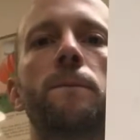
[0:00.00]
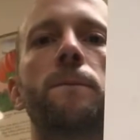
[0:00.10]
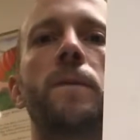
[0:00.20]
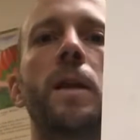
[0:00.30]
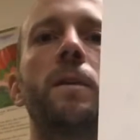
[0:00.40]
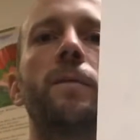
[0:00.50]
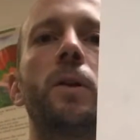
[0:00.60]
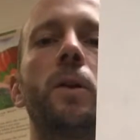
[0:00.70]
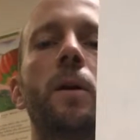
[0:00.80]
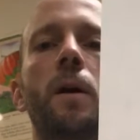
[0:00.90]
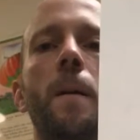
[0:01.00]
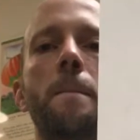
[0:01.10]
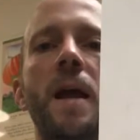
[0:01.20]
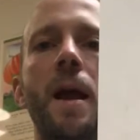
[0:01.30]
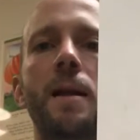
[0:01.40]
faithful
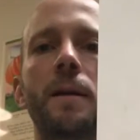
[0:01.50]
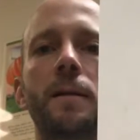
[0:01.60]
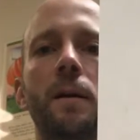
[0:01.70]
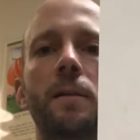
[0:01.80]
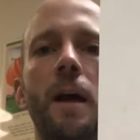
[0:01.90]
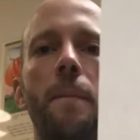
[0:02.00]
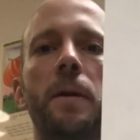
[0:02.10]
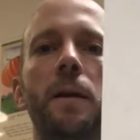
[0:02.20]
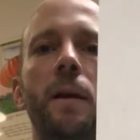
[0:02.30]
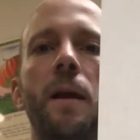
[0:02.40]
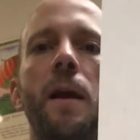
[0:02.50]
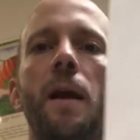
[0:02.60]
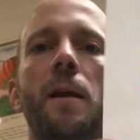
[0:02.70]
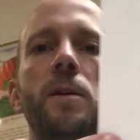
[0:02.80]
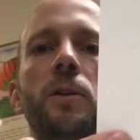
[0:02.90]
companion is our topic.
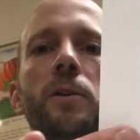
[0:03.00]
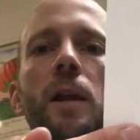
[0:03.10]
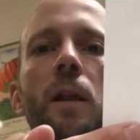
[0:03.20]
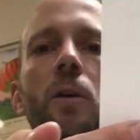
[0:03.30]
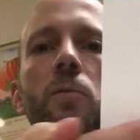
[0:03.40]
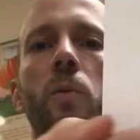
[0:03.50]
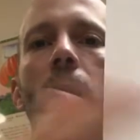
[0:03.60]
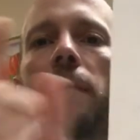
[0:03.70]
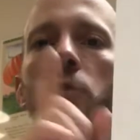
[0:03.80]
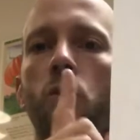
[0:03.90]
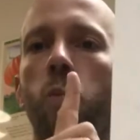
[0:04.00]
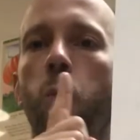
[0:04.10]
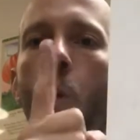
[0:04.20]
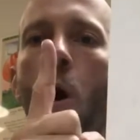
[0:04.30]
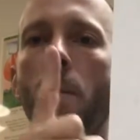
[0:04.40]
And your yellow, we're going to have just
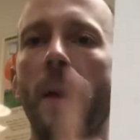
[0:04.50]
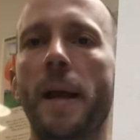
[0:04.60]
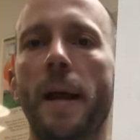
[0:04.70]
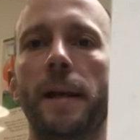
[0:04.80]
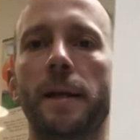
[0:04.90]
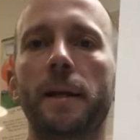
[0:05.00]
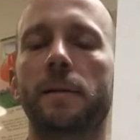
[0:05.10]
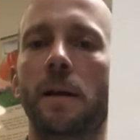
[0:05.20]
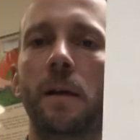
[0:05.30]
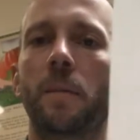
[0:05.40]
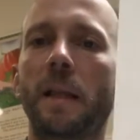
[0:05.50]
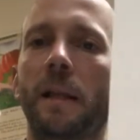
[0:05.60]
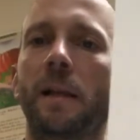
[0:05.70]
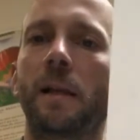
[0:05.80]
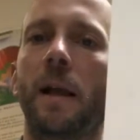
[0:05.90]
one main idea. It's not going to be
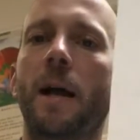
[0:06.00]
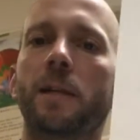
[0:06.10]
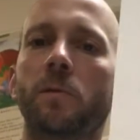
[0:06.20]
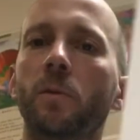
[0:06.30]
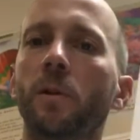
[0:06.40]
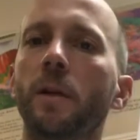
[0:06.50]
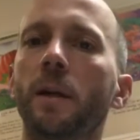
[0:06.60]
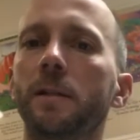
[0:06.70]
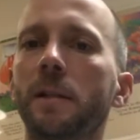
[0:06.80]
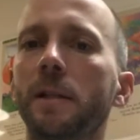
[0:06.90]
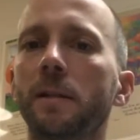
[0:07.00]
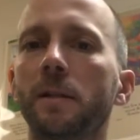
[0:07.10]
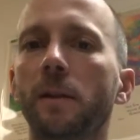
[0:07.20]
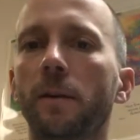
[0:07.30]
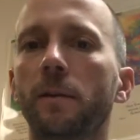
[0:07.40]
like in class when we did our
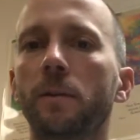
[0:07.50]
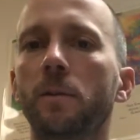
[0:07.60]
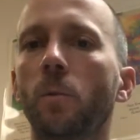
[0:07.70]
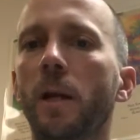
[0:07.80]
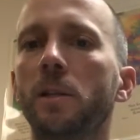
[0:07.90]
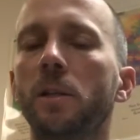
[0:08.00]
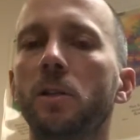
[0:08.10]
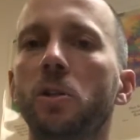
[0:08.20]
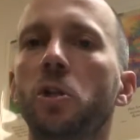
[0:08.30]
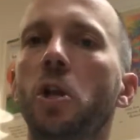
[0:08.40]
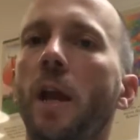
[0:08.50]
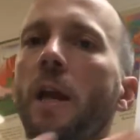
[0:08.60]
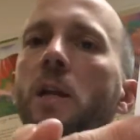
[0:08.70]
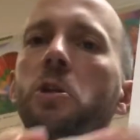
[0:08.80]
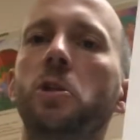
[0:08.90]
seasons, why seasons
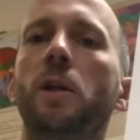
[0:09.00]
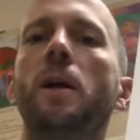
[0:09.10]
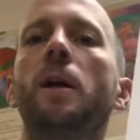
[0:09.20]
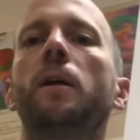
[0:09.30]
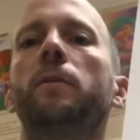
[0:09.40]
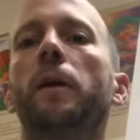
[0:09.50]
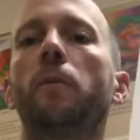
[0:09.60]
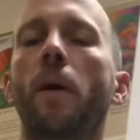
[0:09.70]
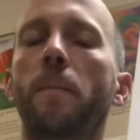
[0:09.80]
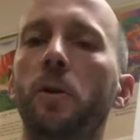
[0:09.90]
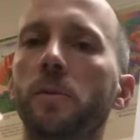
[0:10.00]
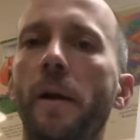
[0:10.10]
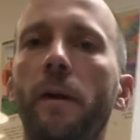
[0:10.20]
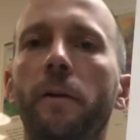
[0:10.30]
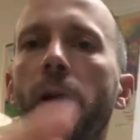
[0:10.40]
change, and why birds
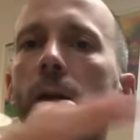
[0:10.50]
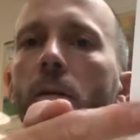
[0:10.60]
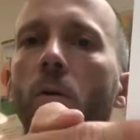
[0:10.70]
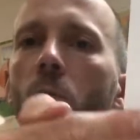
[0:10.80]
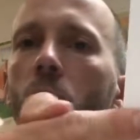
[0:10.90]
migrate. No, we're